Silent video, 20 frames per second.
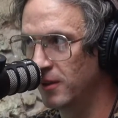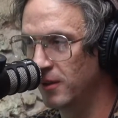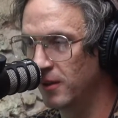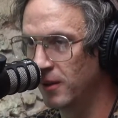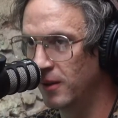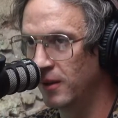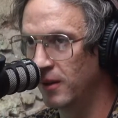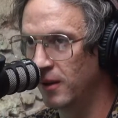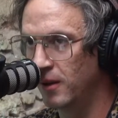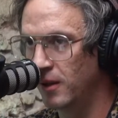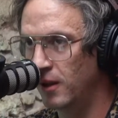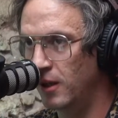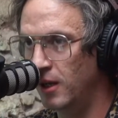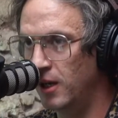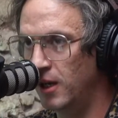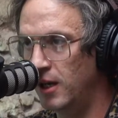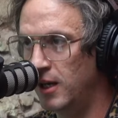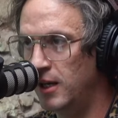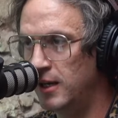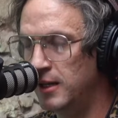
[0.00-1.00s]
Okay.
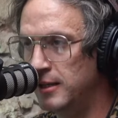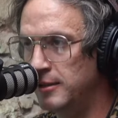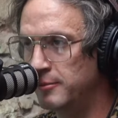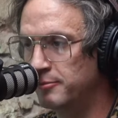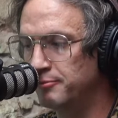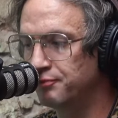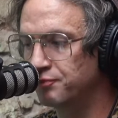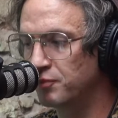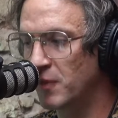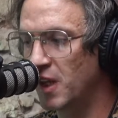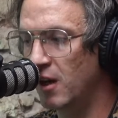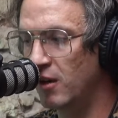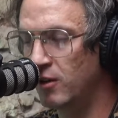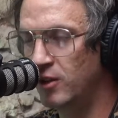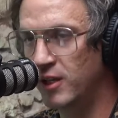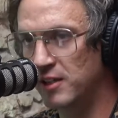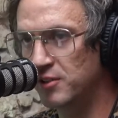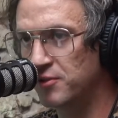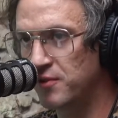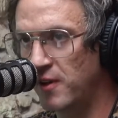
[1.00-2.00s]
Are you
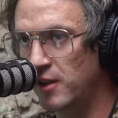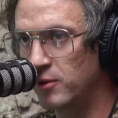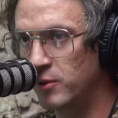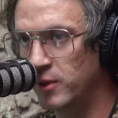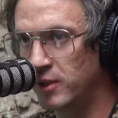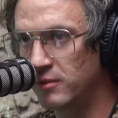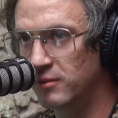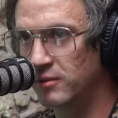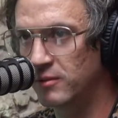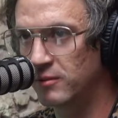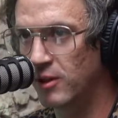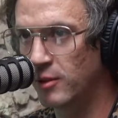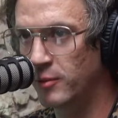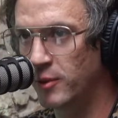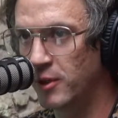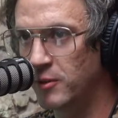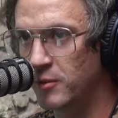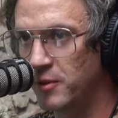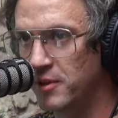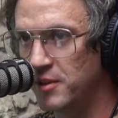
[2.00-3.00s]
guys following where I'm going
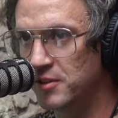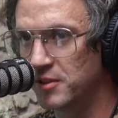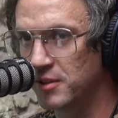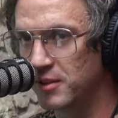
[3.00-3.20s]
with this? I think